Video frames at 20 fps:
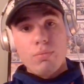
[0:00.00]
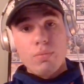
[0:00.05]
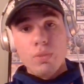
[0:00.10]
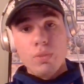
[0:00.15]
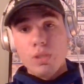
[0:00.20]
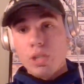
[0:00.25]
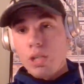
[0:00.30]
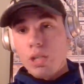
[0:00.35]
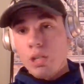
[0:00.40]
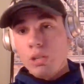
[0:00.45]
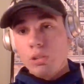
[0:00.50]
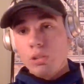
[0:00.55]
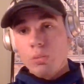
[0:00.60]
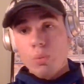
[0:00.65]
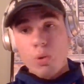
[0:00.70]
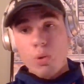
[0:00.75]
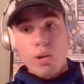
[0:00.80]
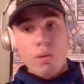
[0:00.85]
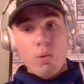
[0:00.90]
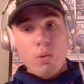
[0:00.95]
You know, the
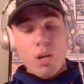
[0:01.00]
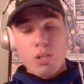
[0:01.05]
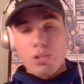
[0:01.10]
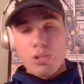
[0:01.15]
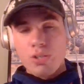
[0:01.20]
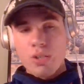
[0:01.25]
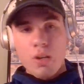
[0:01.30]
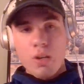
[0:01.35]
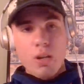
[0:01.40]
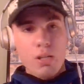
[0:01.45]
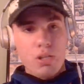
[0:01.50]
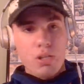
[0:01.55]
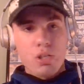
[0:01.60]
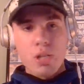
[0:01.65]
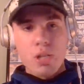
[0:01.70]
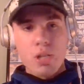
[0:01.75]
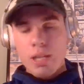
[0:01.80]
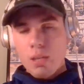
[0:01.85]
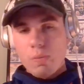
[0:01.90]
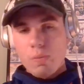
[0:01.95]
more I watch Josh
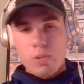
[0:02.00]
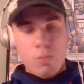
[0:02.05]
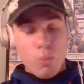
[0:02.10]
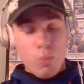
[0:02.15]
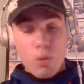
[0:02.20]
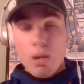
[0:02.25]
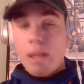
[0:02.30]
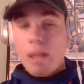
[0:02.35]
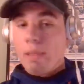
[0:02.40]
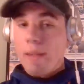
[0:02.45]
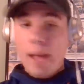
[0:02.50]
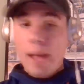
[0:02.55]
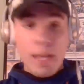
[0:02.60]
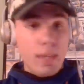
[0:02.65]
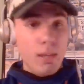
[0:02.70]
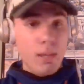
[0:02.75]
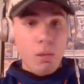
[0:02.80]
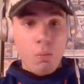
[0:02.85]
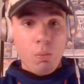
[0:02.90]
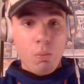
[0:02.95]
Jacobs, the more I
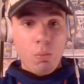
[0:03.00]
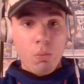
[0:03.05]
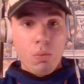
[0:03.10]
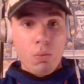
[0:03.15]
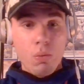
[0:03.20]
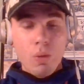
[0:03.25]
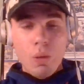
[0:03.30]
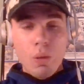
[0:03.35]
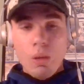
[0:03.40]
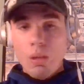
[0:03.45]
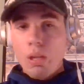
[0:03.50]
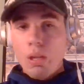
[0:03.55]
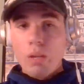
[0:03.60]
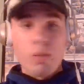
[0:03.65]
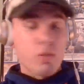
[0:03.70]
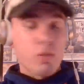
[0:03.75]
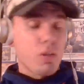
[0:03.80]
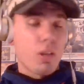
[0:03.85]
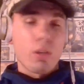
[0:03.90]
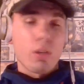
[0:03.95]
like him.
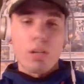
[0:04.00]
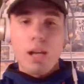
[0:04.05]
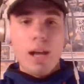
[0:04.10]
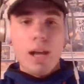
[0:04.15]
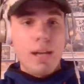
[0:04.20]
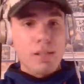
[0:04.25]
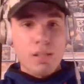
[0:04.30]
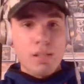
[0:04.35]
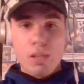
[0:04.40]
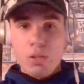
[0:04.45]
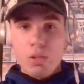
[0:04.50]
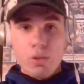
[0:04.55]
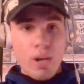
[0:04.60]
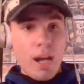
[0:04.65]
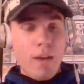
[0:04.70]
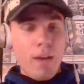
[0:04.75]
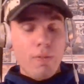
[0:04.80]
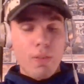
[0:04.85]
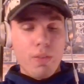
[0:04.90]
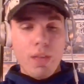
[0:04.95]
There's other guys in the
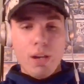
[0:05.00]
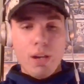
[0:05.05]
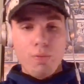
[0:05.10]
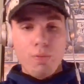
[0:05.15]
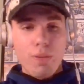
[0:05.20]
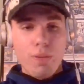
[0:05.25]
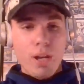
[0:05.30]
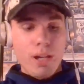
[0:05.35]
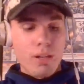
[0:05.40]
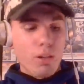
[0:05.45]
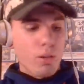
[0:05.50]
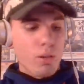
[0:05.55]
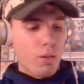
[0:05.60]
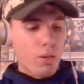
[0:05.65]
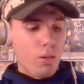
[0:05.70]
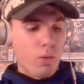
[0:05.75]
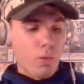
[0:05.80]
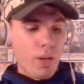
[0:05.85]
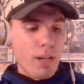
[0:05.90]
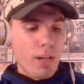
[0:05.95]
draft that are flying
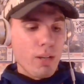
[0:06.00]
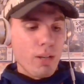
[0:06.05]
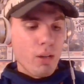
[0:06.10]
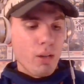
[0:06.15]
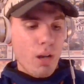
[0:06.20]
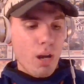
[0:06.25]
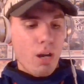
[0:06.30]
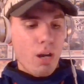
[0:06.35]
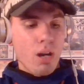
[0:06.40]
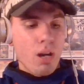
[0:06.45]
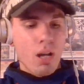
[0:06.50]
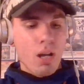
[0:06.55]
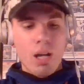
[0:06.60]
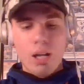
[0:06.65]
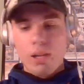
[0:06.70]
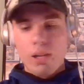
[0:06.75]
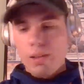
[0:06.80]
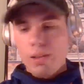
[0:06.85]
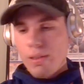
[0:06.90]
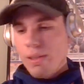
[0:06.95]
under the
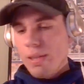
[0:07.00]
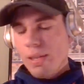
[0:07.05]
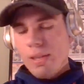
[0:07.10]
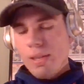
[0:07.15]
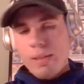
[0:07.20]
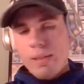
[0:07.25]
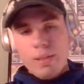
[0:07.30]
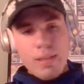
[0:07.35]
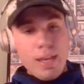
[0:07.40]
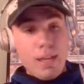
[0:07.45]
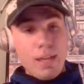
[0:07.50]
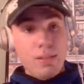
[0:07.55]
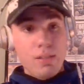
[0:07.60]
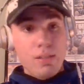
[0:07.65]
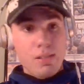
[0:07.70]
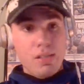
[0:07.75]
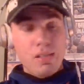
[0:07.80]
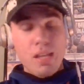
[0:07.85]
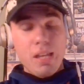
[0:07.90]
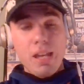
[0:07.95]
radar.
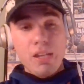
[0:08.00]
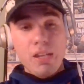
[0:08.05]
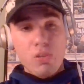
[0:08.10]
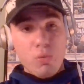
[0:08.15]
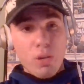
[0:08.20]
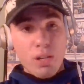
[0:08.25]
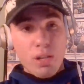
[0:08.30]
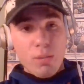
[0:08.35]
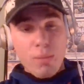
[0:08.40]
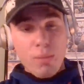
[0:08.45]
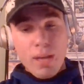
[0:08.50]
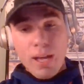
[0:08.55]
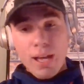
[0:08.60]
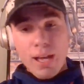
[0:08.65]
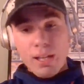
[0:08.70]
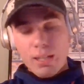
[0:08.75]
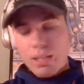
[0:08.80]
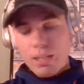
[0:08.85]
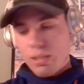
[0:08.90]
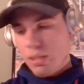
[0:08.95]
Kansas State's running
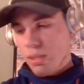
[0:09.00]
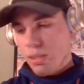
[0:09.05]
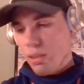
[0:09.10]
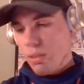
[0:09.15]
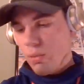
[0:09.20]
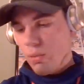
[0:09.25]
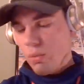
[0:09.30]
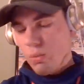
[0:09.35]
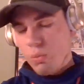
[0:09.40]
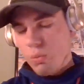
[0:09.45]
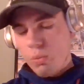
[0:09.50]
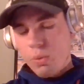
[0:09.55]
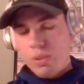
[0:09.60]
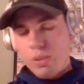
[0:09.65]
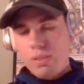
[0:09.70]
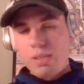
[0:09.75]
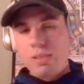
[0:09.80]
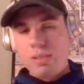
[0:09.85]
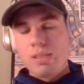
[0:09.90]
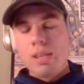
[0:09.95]
back.
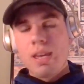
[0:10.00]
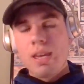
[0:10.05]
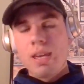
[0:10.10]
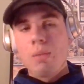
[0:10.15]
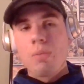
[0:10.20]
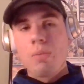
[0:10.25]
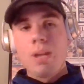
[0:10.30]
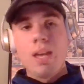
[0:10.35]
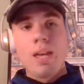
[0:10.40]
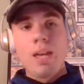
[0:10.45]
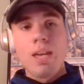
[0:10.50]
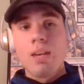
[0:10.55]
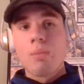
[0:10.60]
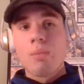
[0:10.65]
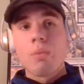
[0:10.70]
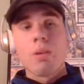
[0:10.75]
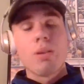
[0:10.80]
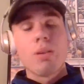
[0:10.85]
What's his damn name?